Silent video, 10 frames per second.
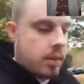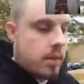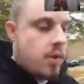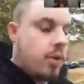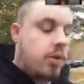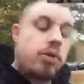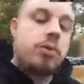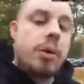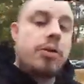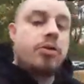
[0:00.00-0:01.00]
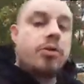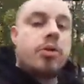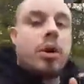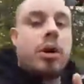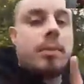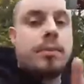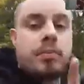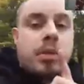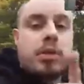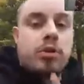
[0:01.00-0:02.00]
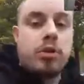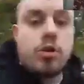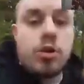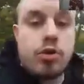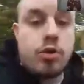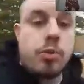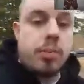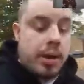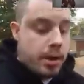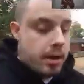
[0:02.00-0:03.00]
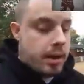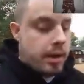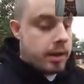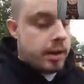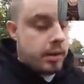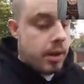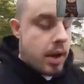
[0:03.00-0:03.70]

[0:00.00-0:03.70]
Well, just to make sure you do the YouTube bit, Andy.